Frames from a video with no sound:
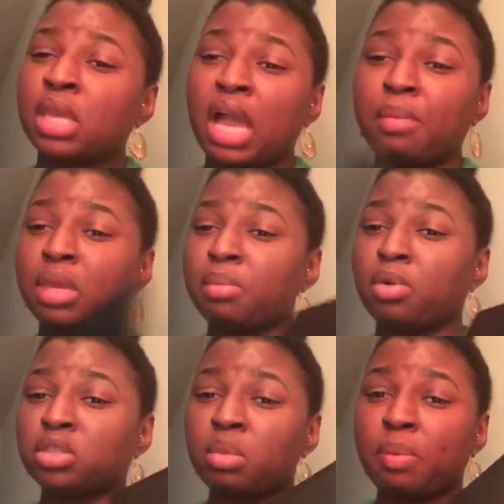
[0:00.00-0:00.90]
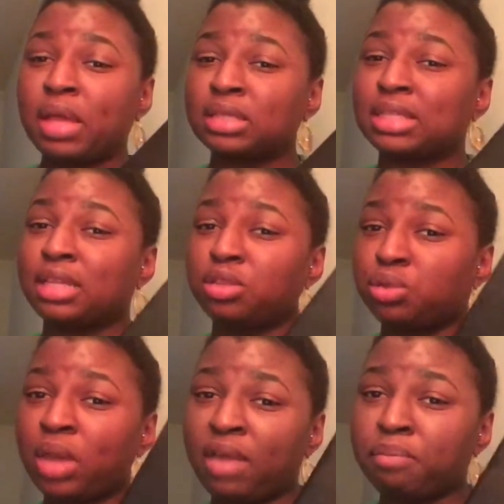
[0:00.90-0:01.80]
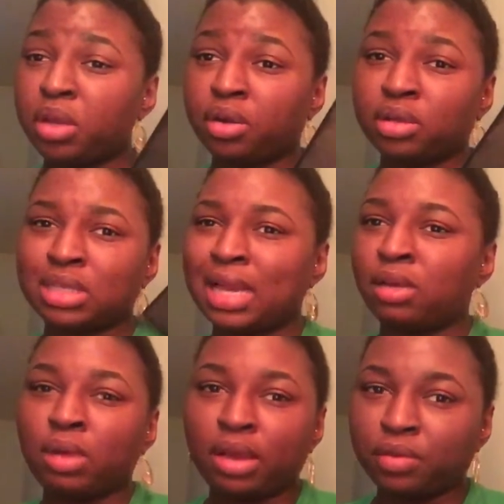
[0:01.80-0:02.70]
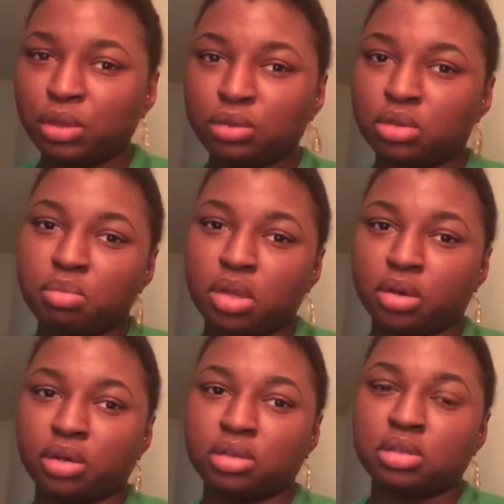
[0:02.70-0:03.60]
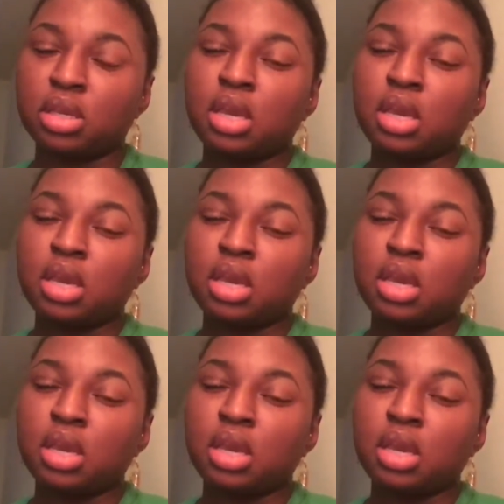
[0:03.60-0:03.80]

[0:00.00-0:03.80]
I mean, most of my palettes that do have mirrors, I don't ever use the mirrors.